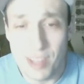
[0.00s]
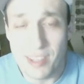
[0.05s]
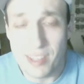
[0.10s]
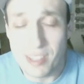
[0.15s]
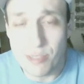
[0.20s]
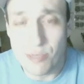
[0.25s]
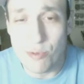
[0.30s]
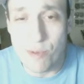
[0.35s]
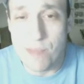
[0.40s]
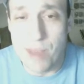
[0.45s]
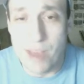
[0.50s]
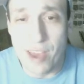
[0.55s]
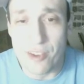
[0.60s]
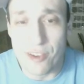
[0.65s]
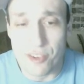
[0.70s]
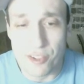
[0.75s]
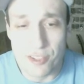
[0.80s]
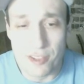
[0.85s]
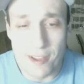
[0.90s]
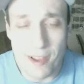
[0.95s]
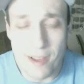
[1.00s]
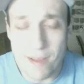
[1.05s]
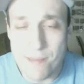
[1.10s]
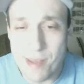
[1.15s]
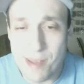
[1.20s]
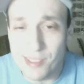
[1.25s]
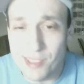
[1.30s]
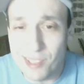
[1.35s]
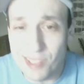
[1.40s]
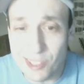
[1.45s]
what matters. I'm
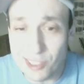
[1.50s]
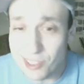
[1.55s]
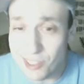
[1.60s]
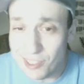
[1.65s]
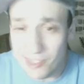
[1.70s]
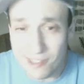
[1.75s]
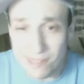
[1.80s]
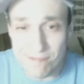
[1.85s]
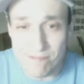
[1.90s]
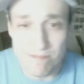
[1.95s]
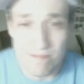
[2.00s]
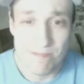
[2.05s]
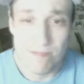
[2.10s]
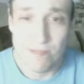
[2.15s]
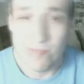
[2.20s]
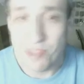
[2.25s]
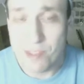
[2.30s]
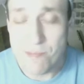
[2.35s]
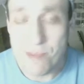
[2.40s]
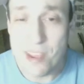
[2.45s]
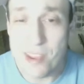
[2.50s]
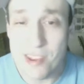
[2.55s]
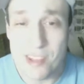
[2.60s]
endlessly debating